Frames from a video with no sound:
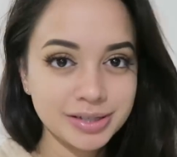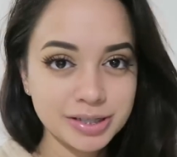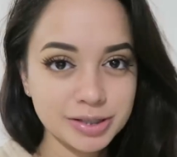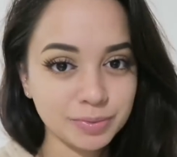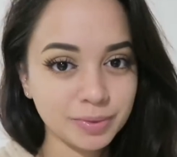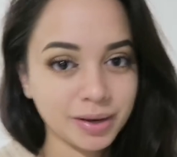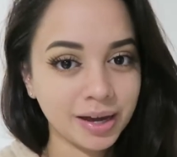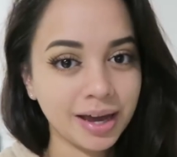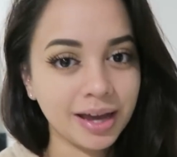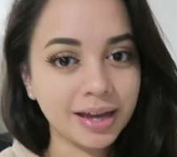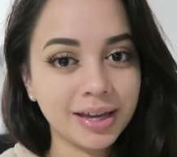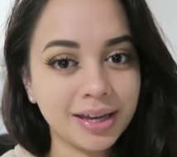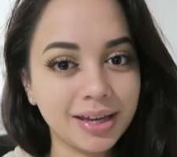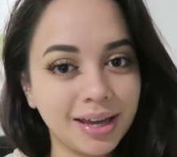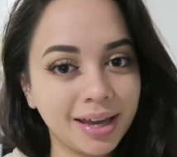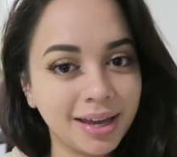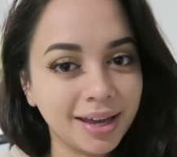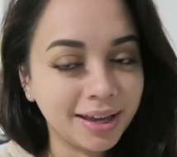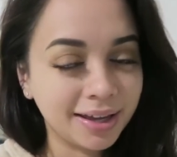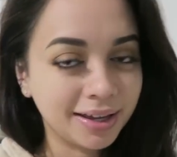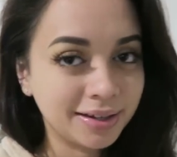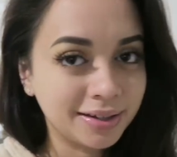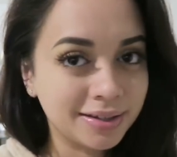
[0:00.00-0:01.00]
in this work
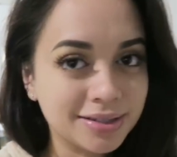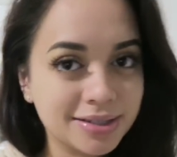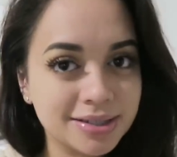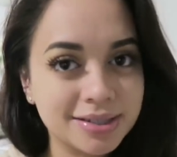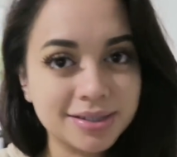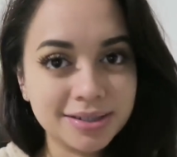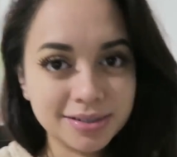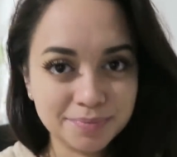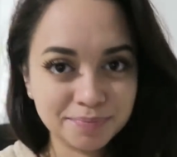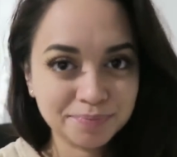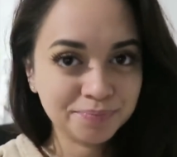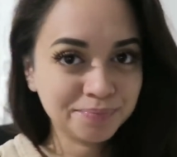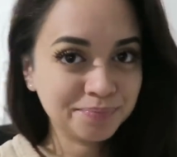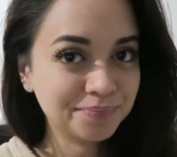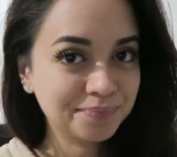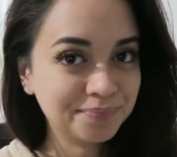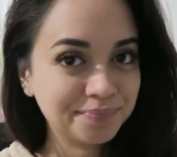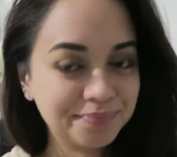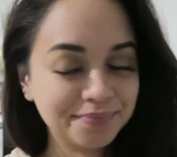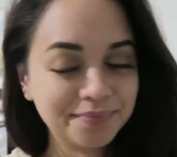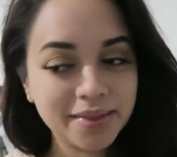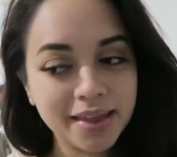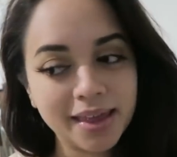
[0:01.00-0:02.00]
and
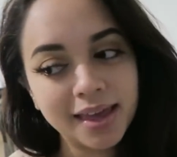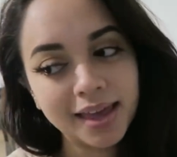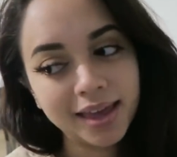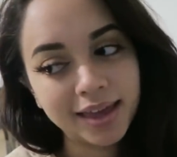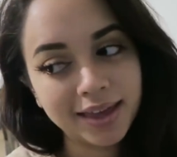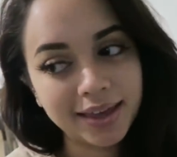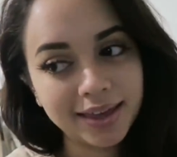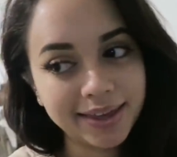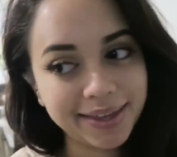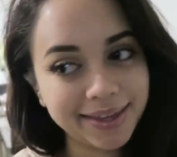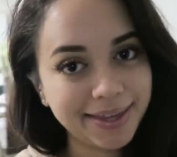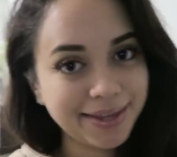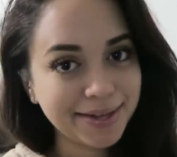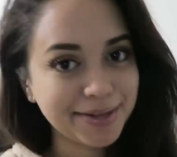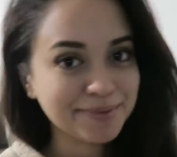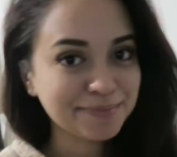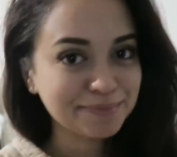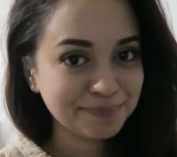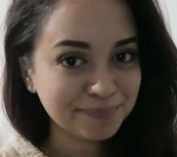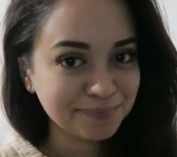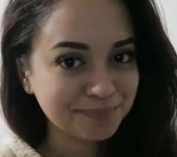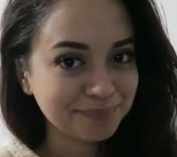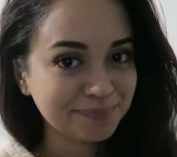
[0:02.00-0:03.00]

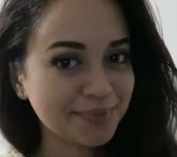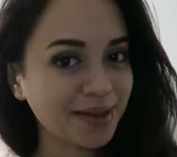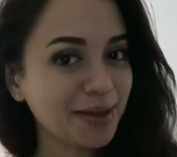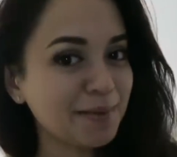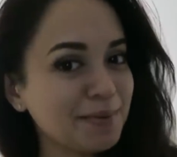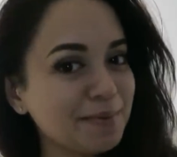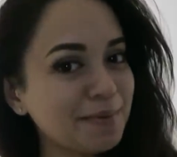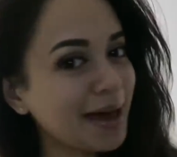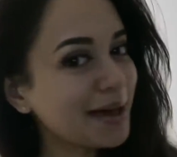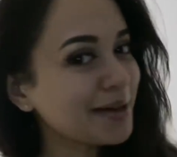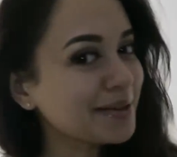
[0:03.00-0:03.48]
yeah, I'll be